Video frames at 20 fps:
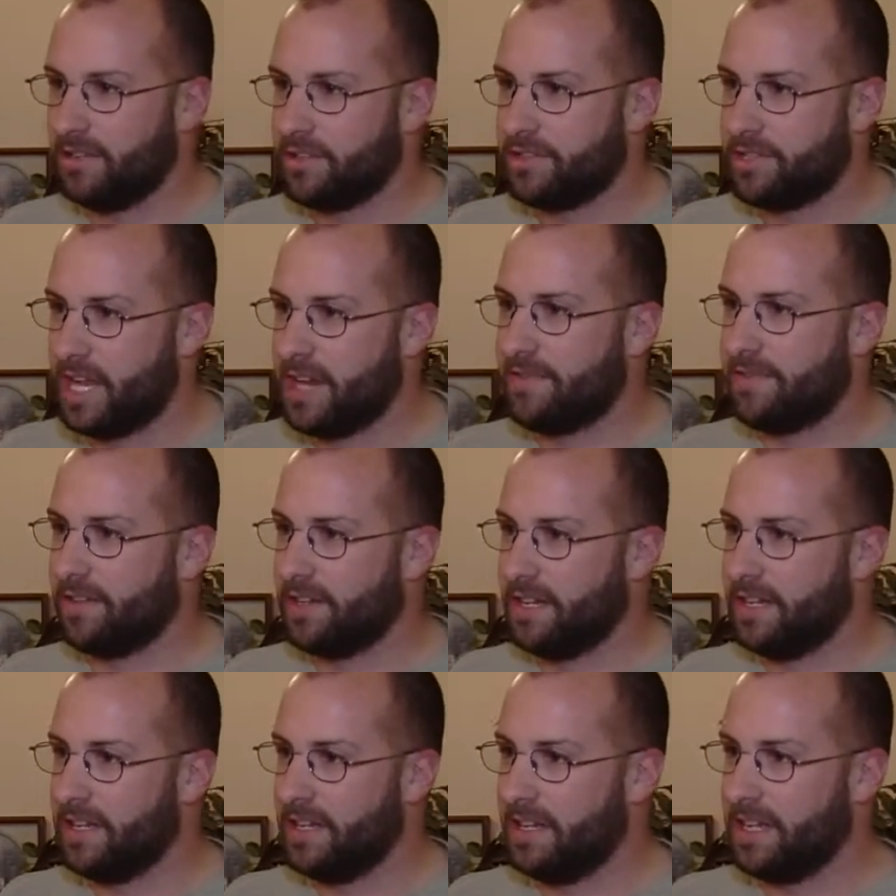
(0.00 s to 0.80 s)

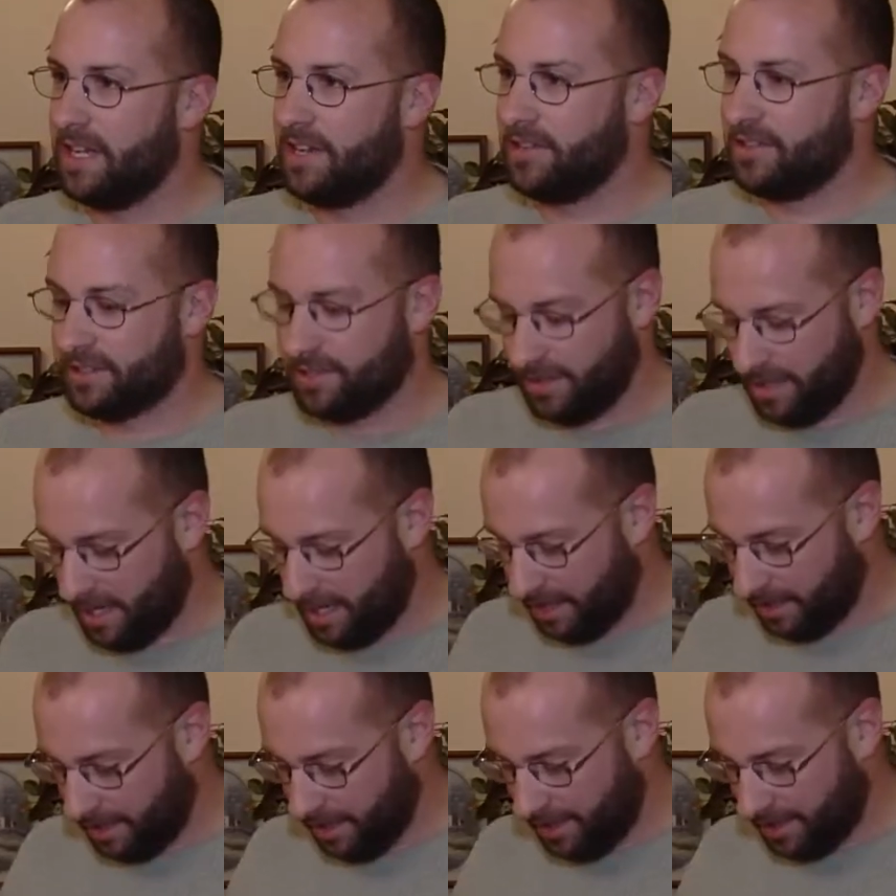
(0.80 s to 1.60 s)
safely into
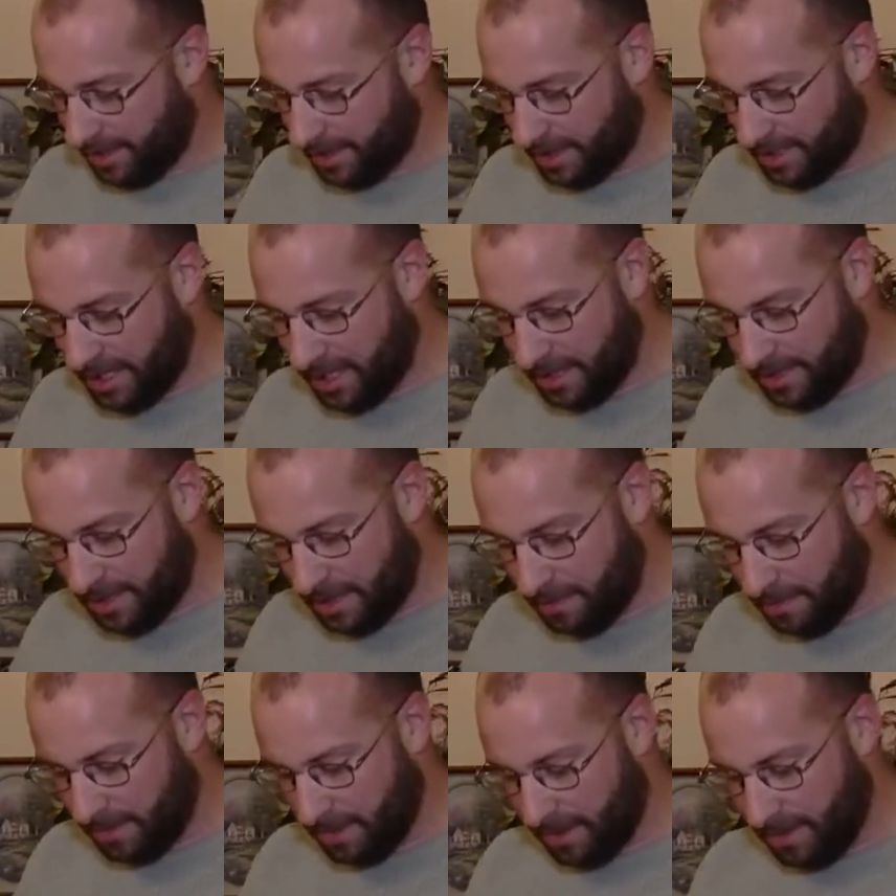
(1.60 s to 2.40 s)
the
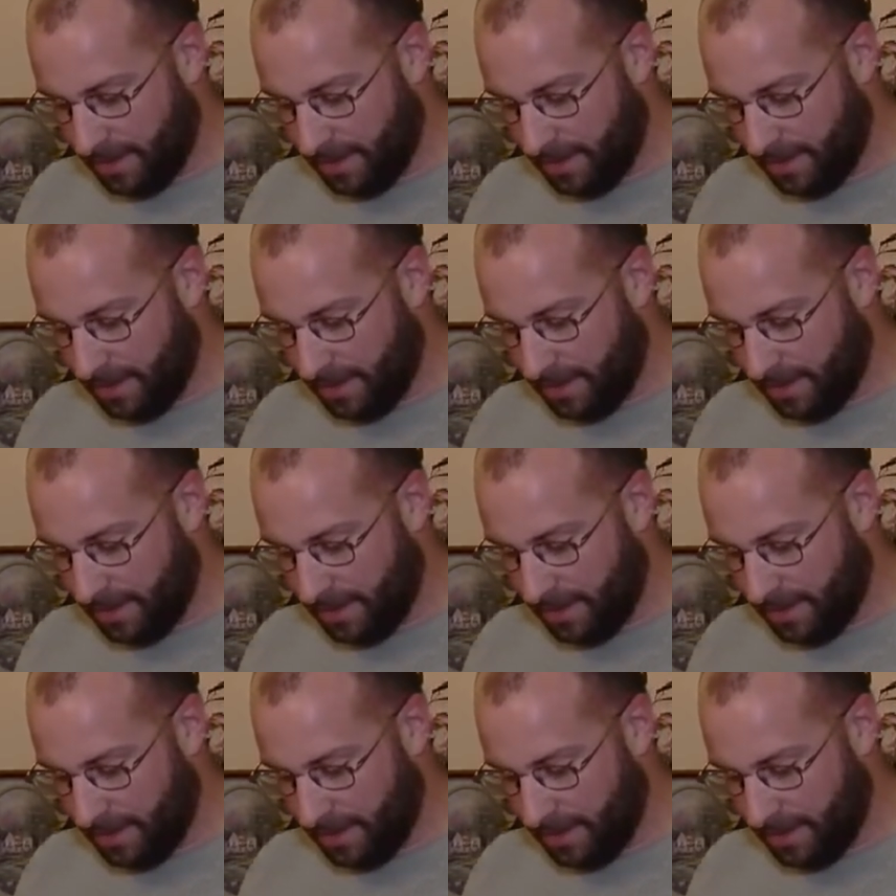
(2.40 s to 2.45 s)
kingdom.